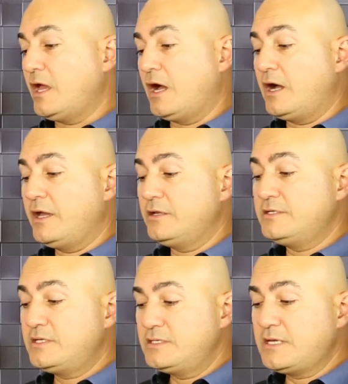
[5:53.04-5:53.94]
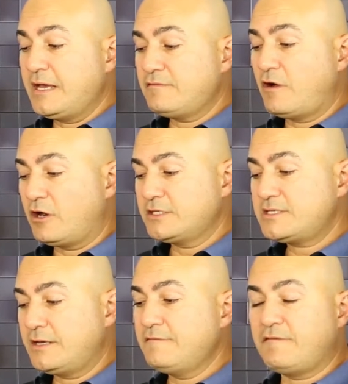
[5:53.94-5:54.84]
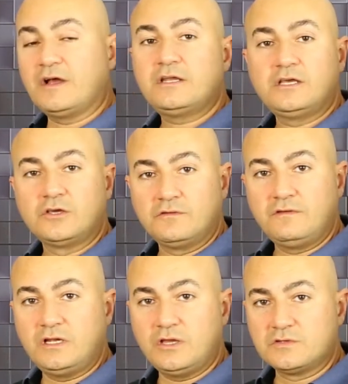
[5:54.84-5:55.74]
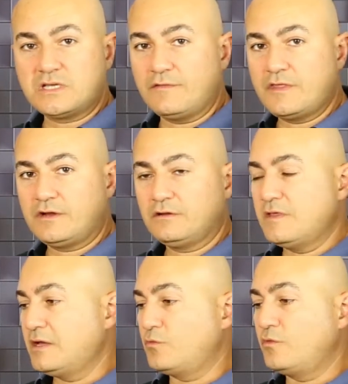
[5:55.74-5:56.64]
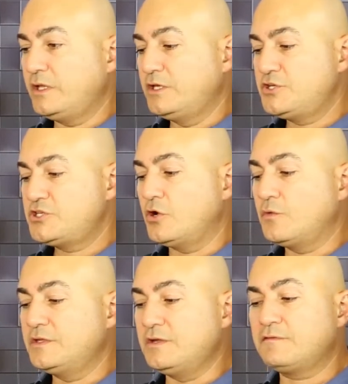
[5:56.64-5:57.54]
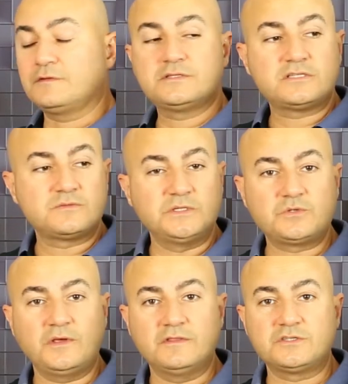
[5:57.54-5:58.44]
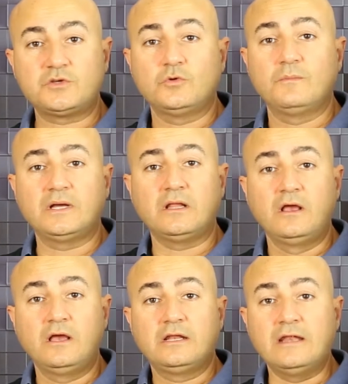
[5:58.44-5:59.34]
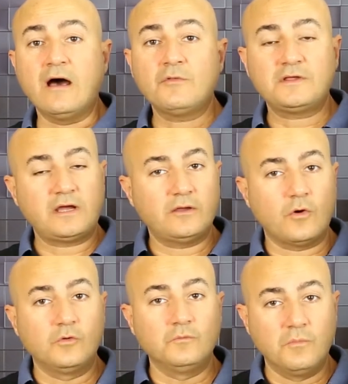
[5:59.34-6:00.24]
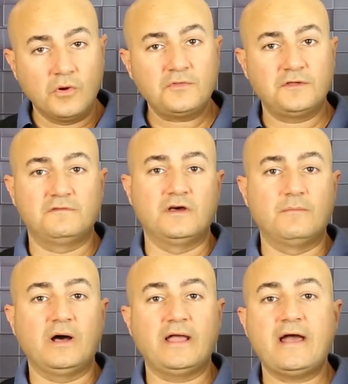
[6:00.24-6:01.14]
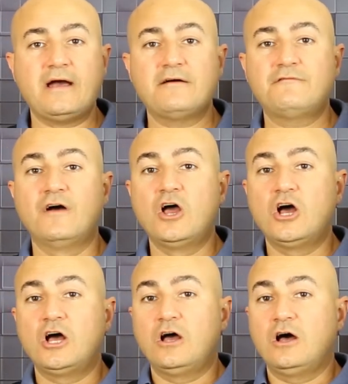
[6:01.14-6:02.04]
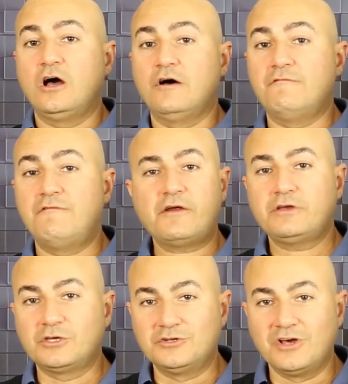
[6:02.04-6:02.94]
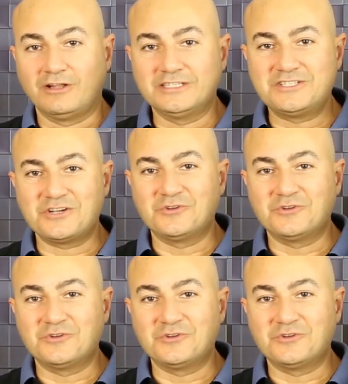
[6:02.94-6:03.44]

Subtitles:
I did have a hard time finding good videos out there that really show the differences between the two, but now that I own both of them, I have very good knowledge